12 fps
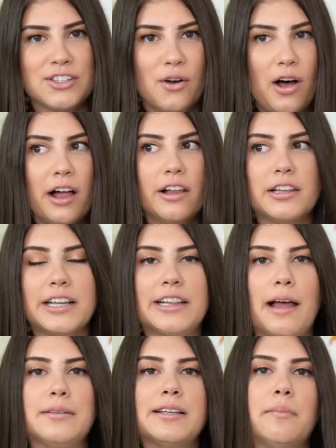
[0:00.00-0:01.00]
So I'll link
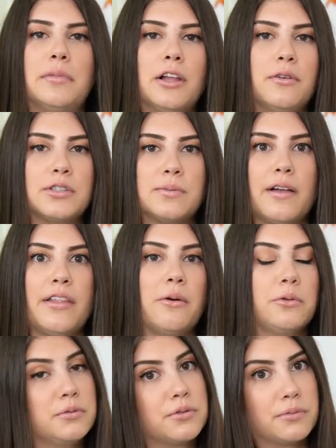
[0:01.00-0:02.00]
that down below as well. That
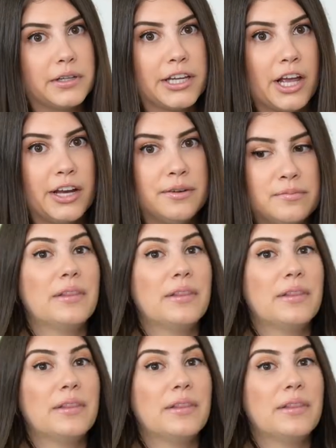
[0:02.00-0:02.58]
one was really good.